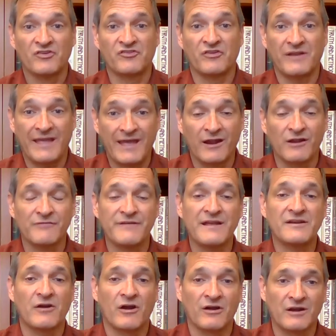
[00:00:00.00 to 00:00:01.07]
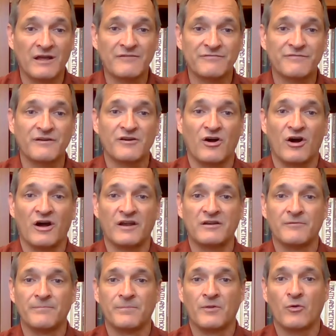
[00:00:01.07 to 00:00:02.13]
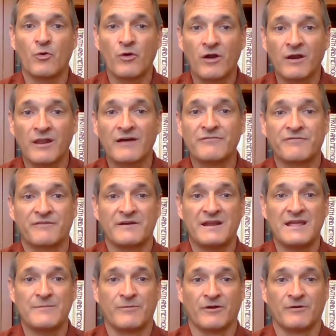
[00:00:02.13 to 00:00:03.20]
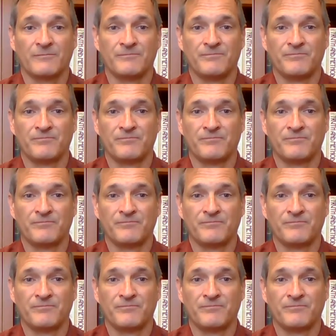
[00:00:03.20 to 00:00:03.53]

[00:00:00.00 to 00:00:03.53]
should elevate our love for God or our love for neighbor.